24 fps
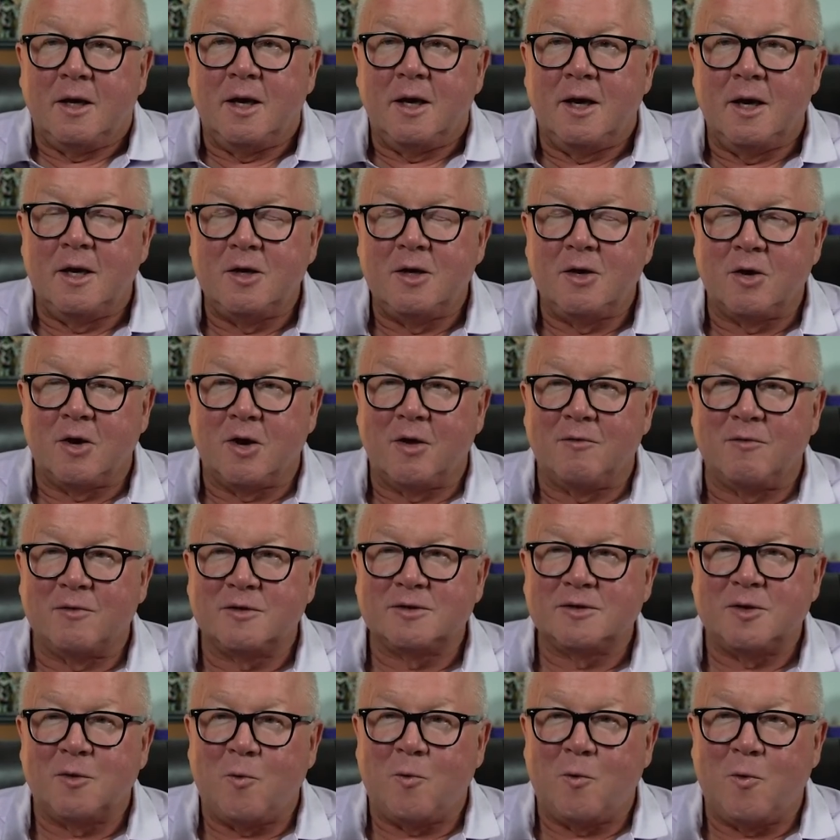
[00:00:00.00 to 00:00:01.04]
Your ovaries
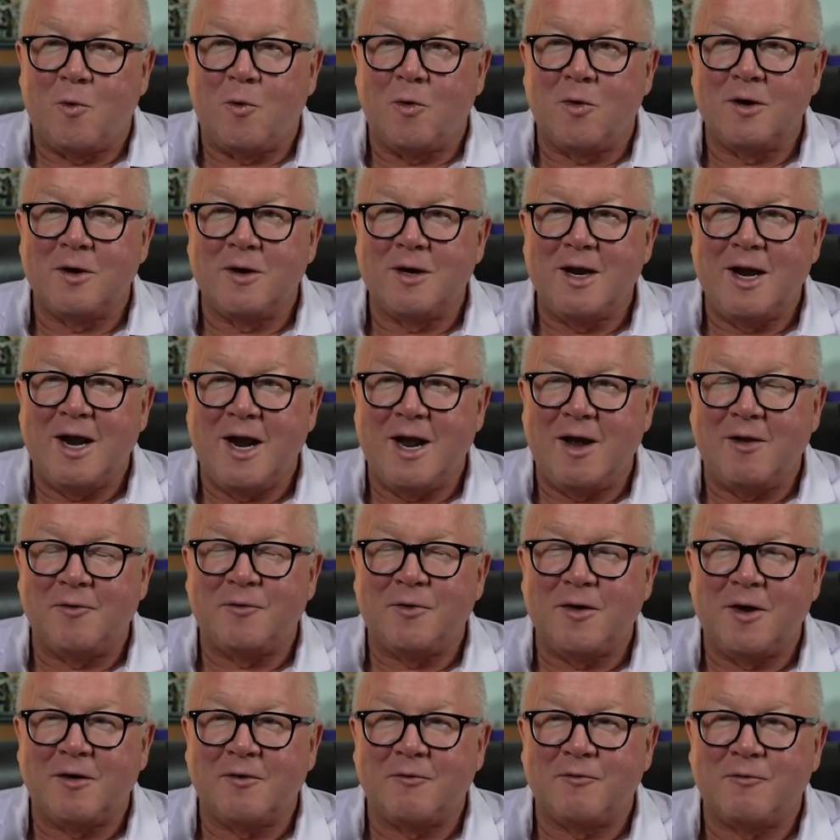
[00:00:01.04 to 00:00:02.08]
are worn out.
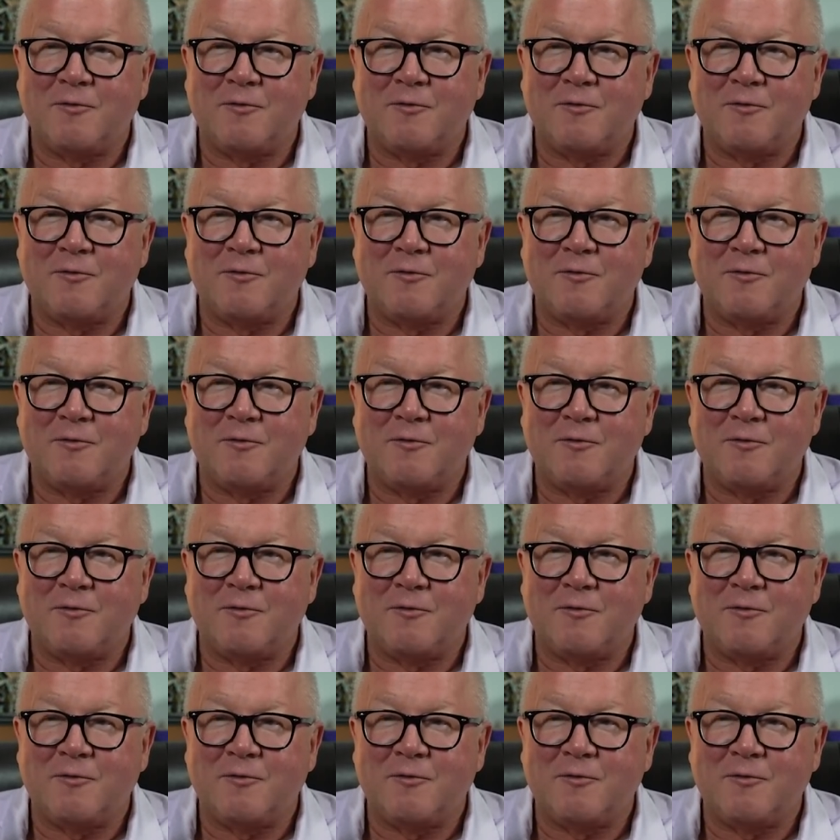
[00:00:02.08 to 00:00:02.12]
They're